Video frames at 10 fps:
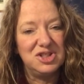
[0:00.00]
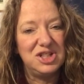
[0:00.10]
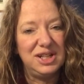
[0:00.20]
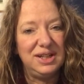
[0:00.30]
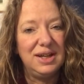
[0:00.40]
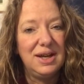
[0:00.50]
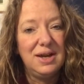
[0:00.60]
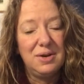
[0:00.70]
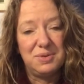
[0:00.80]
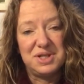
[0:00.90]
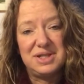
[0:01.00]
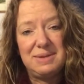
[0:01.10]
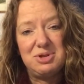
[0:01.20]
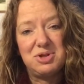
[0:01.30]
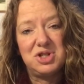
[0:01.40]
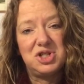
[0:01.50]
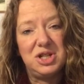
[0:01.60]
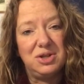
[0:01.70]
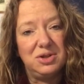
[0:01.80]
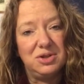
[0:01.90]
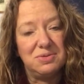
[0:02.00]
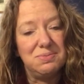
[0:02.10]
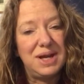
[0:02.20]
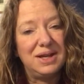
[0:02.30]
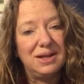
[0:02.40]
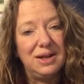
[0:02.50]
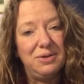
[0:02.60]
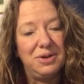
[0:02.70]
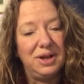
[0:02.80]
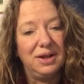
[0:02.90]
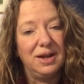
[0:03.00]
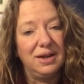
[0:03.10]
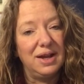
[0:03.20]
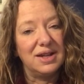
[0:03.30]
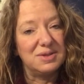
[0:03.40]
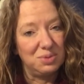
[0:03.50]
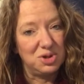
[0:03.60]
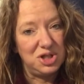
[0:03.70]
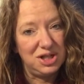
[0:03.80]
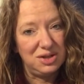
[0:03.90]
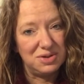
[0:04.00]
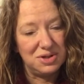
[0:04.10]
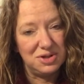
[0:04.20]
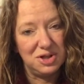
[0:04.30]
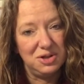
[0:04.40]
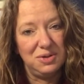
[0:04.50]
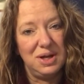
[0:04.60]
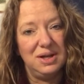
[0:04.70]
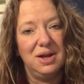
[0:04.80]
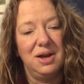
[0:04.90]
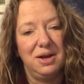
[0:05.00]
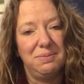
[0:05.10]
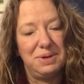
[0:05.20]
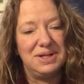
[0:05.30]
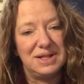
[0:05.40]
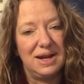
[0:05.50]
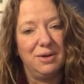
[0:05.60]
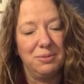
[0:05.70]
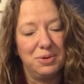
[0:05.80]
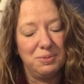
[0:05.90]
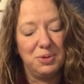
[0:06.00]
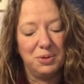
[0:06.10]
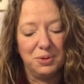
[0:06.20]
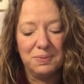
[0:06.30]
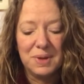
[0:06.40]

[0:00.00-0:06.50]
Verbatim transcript: She was a seamstress, she could make clothing, and that's what she used to do in her bid to help the poor.